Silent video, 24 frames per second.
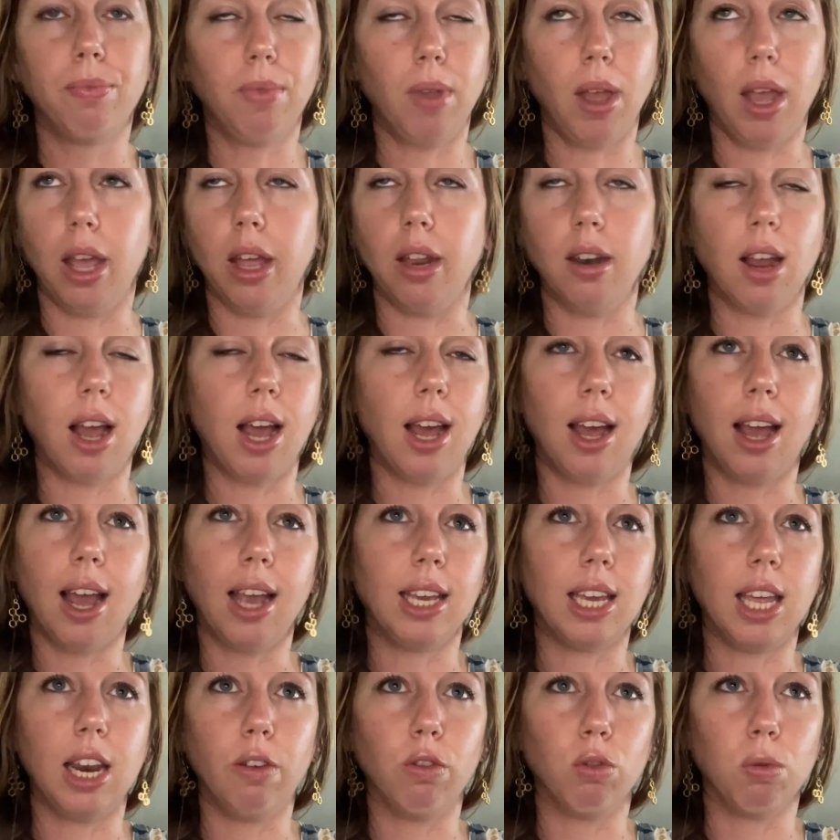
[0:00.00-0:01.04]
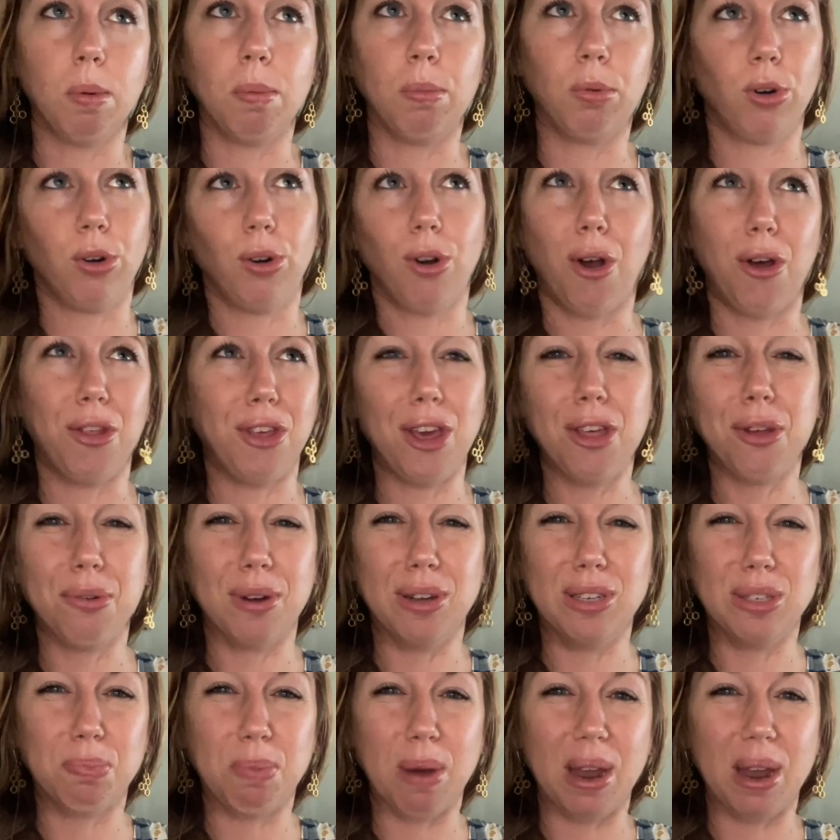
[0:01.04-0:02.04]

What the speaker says: and I can't even remember all the other ones,